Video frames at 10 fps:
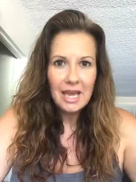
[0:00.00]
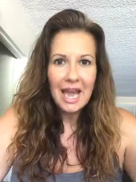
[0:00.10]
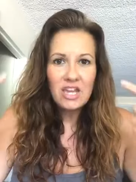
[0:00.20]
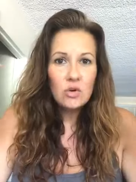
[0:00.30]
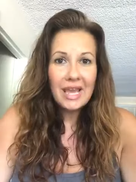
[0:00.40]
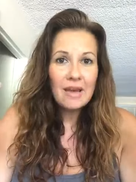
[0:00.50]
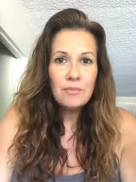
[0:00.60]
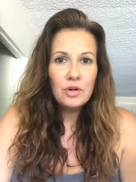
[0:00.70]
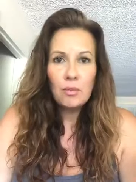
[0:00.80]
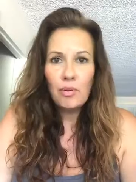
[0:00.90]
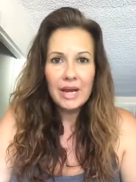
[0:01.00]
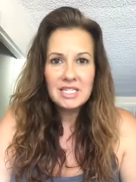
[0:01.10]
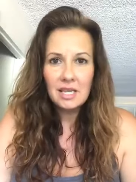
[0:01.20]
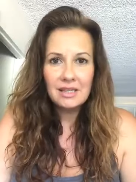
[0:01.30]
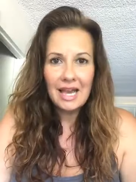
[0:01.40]
And you can't put a
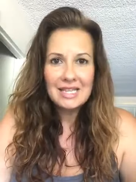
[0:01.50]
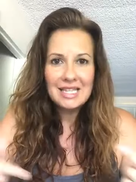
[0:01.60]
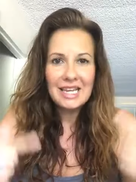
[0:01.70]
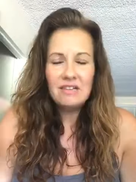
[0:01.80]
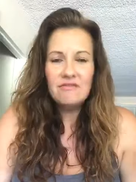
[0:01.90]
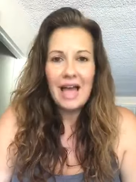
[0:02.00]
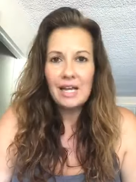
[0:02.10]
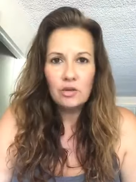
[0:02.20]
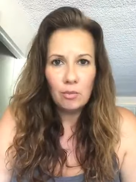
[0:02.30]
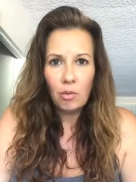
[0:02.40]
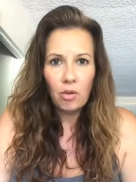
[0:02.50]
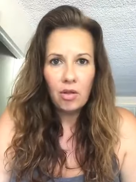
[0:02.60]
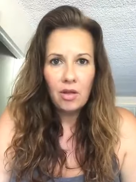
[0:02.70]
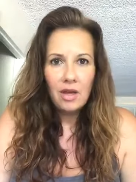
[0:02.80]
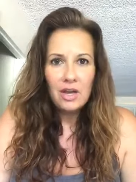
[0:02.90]
price on that. It's like invaluable.
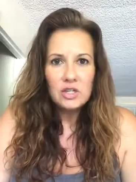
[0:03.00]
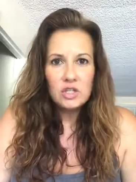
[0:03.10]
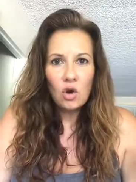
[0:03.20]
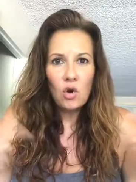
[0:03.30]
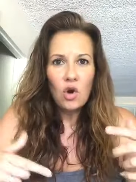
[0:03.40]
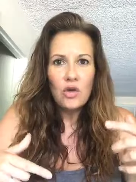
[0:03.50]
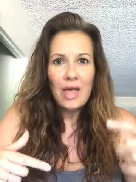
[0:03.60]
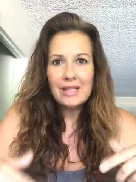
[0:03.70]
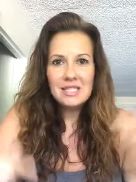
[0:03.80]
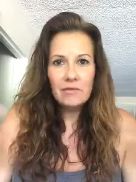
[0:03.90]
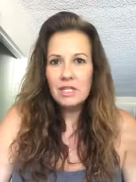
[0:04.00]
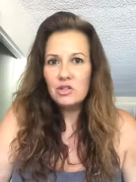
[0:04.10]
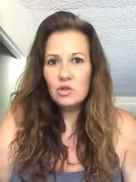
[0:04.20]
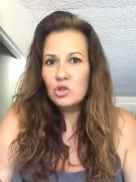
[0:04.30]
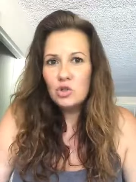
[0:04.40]
So that
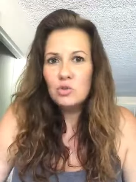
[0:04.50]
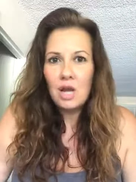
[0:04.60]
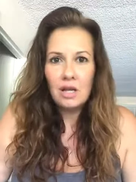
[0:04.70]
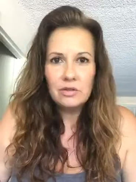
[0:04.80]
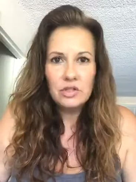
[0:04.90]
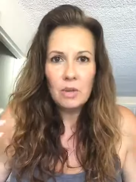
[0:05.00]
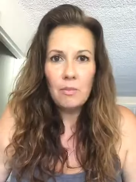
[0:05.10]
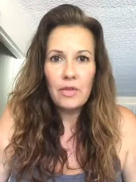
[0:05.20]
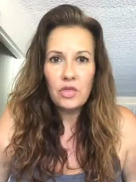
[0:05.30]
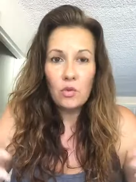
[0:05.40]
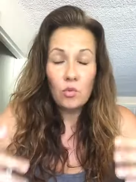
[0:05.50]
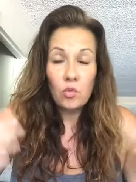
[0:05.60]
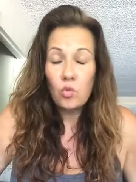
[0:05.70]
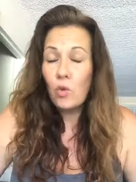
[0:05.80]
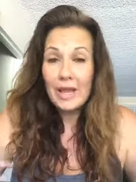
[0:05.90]
$72 a month
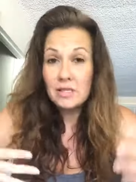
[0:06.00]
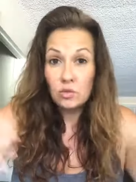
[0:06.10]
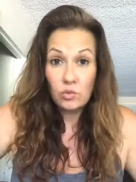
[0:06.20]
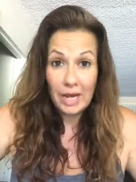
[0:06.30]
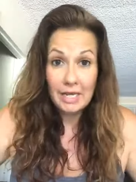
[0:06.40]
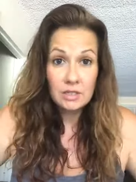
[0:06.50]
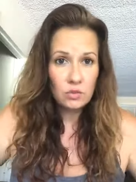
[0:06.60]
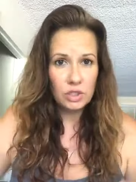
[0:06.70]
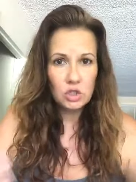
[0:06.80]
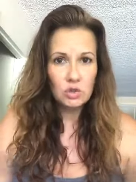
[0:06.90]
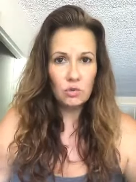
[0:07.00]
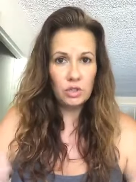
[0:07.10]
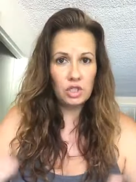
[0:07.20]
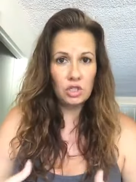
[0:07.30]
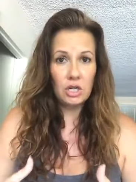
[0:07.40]
rent raise, which
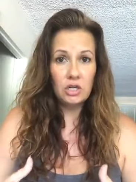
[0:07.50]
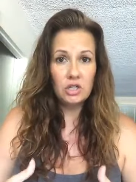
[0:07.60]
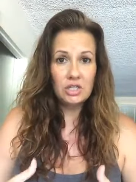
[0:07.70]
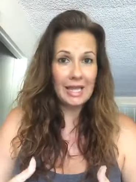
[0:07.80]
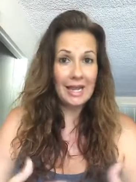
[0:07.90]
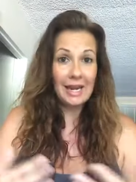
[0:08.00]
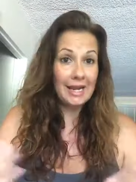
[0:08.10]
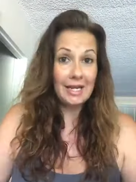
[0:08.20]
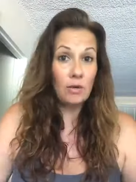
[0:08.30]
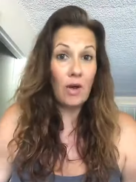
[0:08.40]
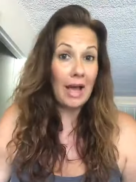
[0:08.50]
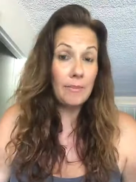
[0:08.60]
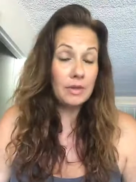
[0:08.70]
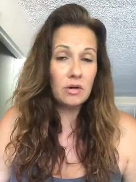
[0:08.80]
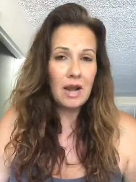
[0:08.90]
it looks like likely will
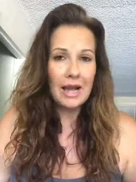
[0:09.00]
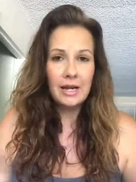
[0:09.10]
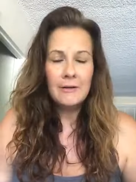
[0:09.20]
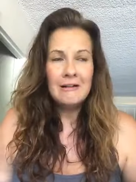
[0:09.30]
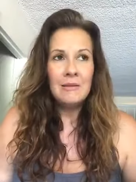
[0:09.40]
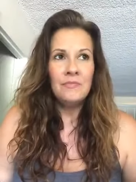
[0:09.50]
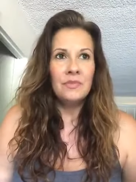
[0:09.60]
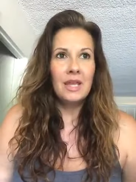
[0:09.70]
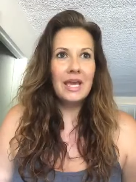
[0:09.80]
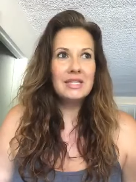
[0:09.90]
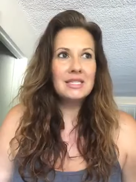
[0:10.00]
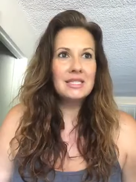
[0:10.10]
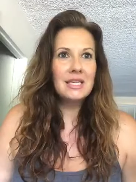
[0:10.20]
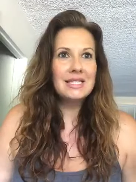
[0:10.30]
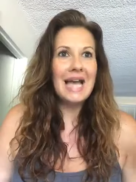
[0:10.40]
happen or not,
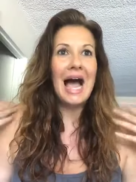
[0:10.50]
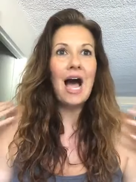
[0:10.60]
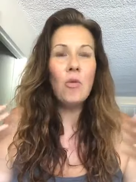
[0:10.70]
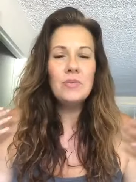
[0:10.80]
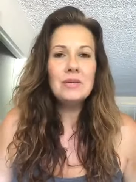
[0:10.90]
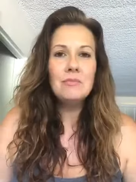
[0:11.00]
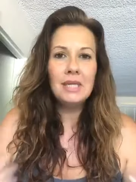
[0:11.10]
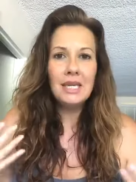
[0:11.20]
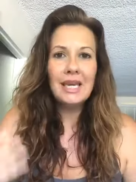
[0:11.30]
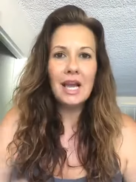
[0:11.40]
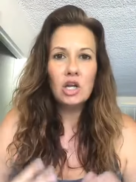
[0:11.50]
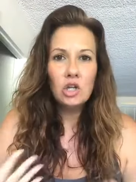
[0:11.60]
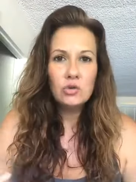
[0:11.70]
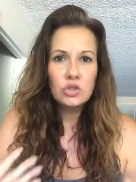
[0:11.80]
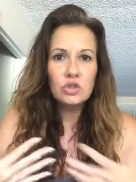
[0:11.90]
It's helping me get
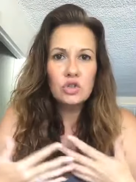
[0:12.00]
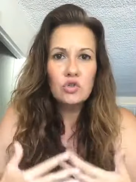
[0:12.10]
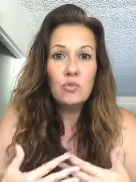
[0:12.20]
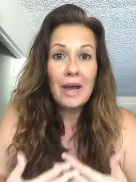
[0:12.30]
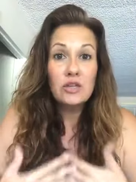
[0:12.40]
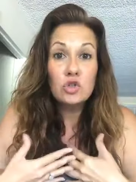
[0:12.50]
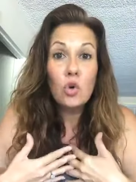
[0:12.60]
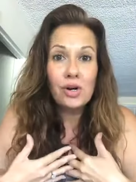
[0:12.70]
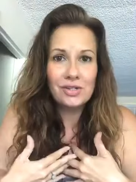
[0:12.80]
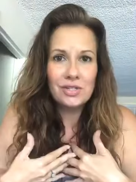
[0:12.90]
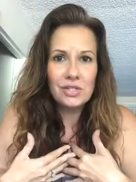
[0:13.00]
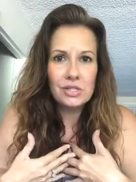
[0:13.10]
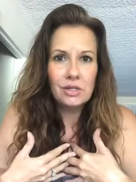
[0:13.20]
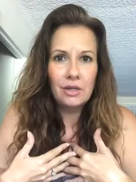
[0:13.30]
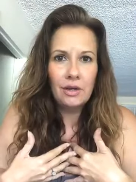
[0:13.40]
closer to my source.